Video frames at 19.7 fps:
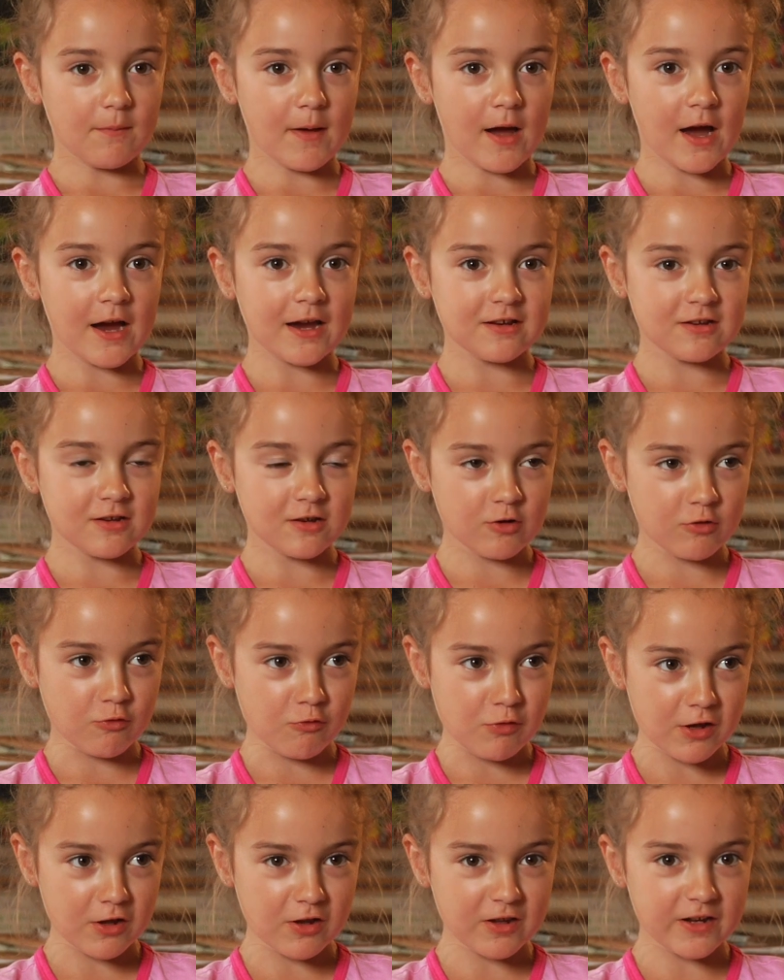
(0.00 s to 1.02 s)
I did a
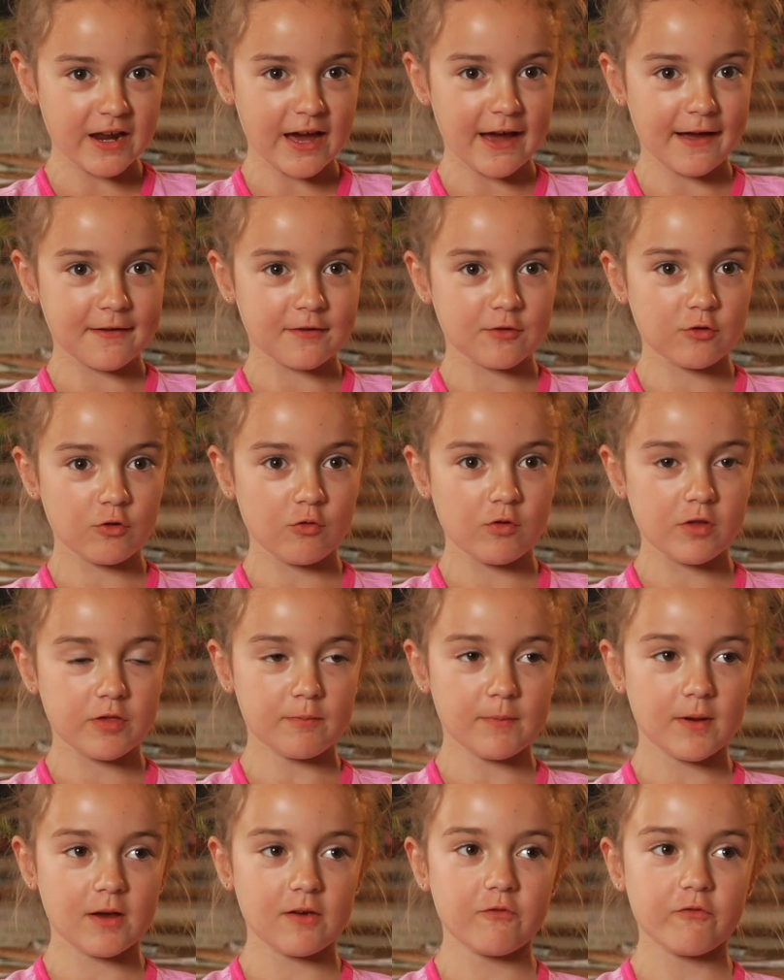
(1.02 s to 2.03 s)
wheel and axle
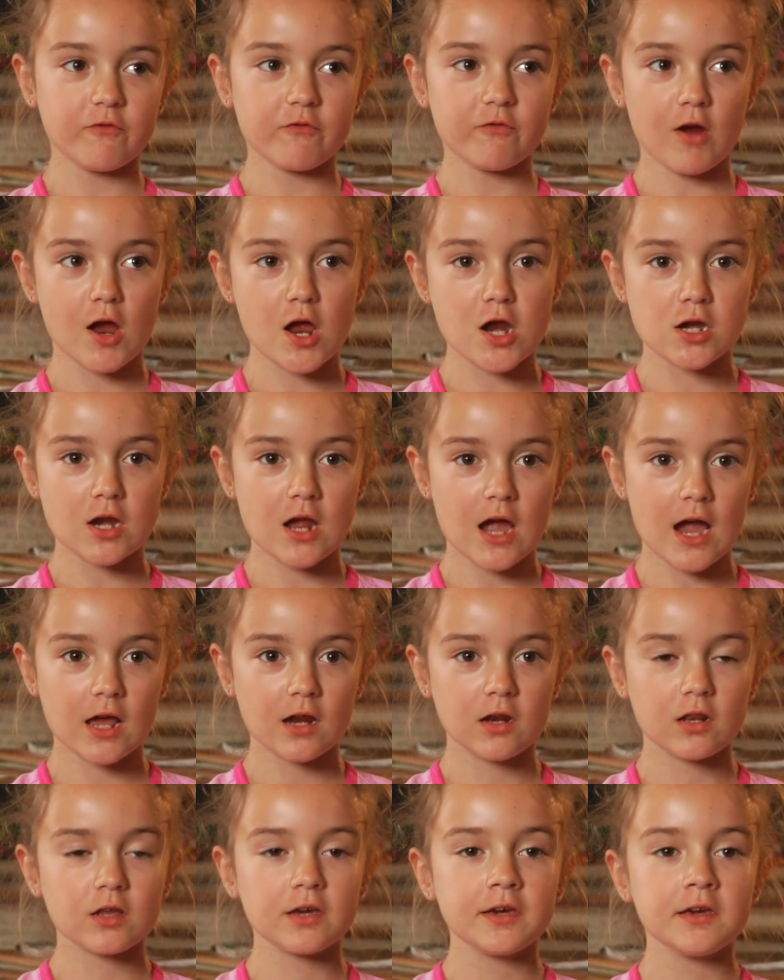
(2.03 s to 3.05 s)
with my friend
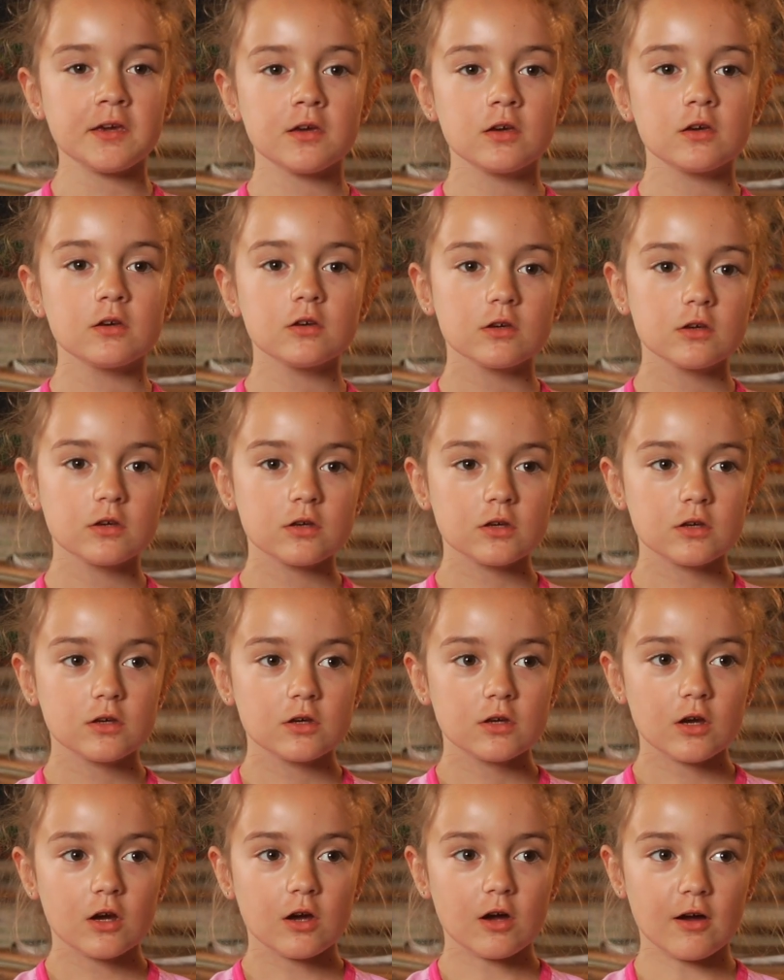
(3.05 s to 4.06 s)
Natalie,
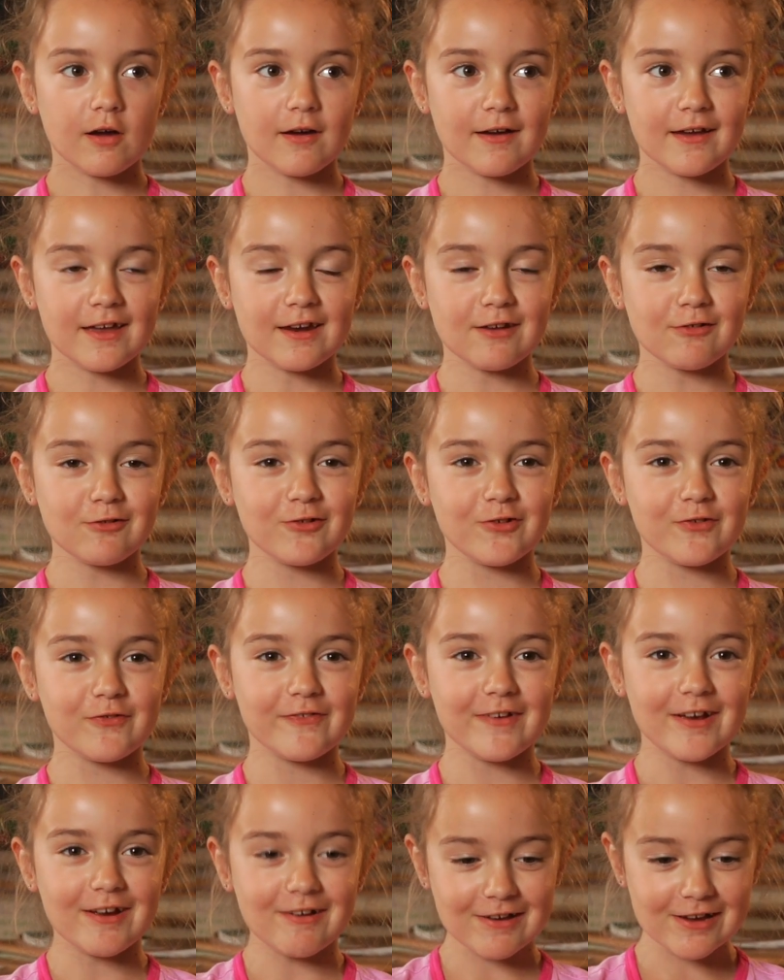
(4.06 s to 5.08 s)
and it was
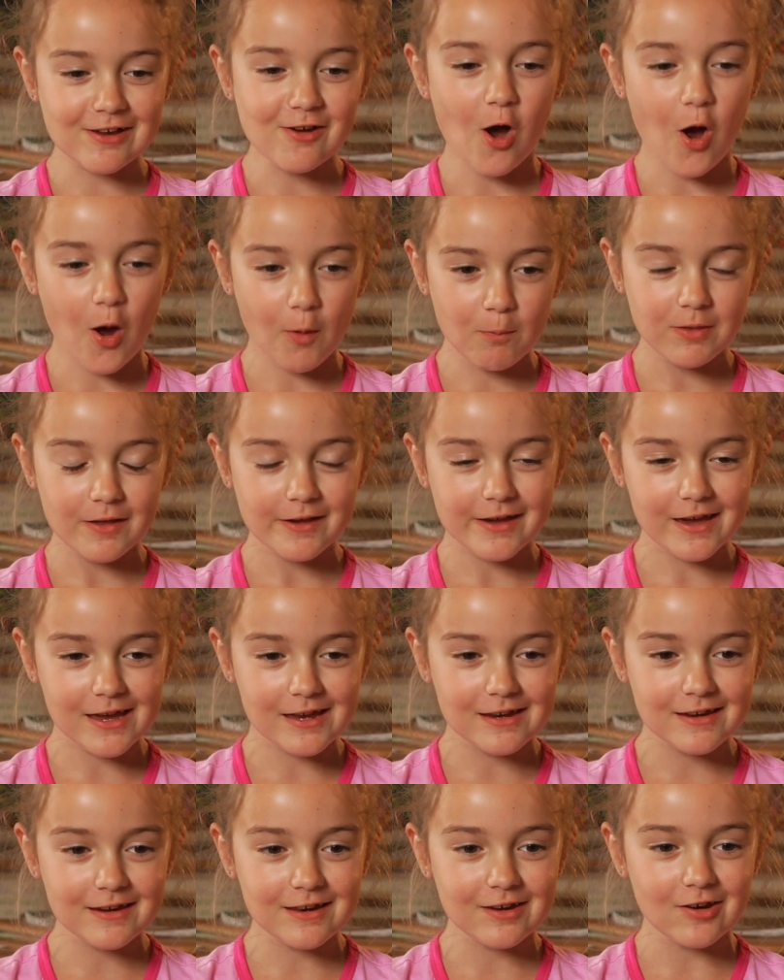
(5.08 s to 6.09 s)
very
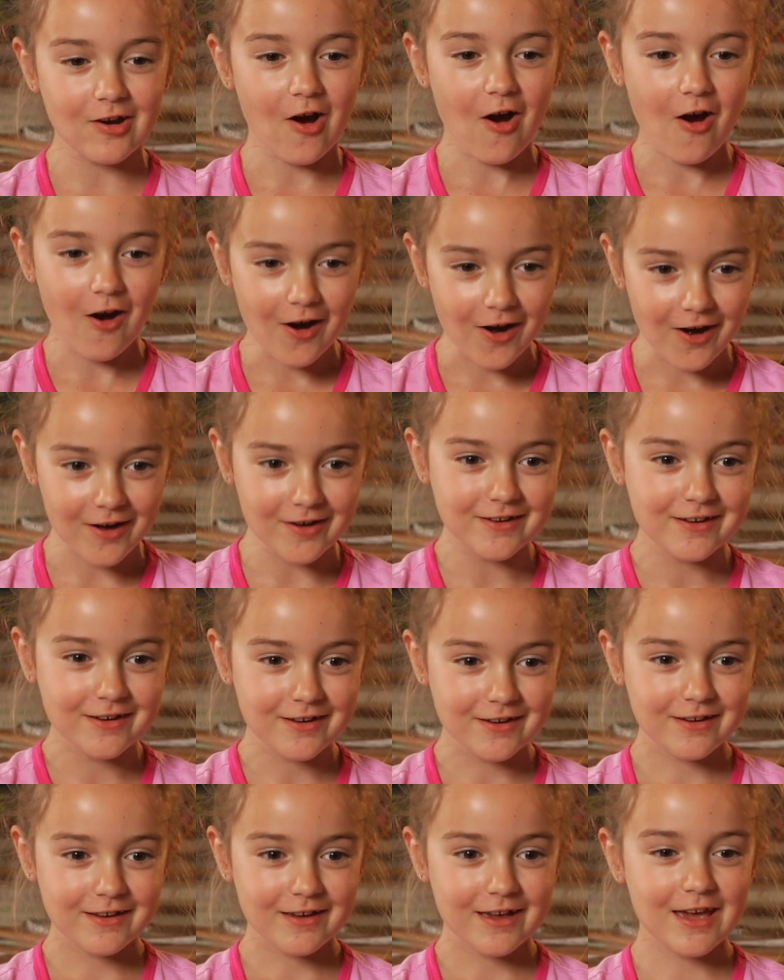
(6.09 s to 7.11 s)
complicated and hard,
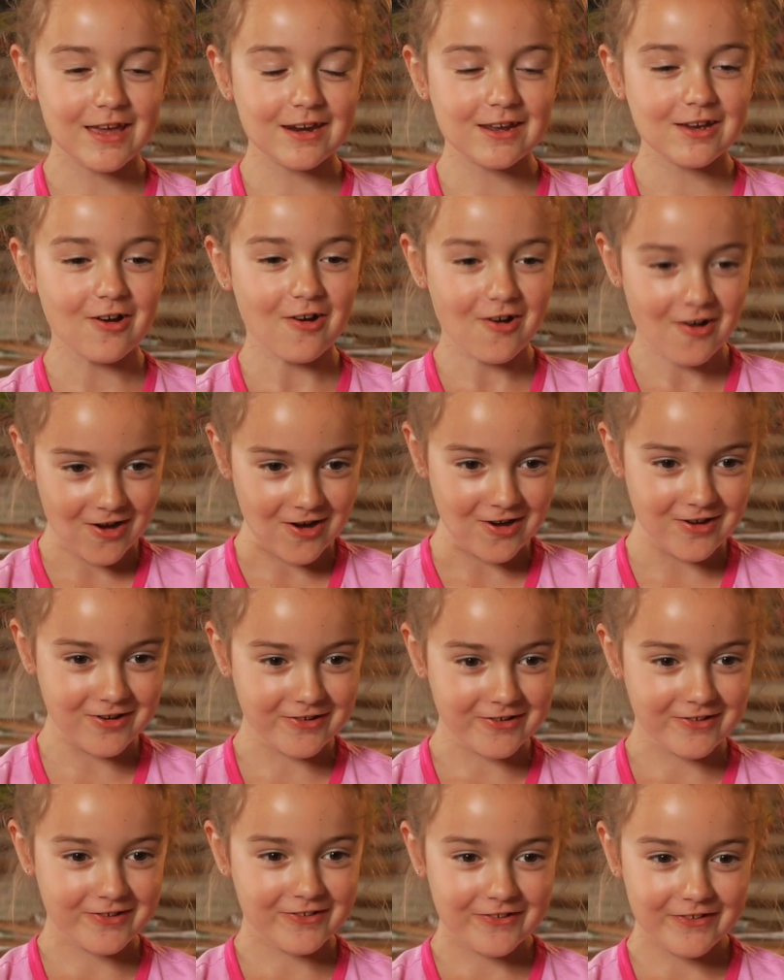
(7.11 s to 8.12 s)
and it hurt.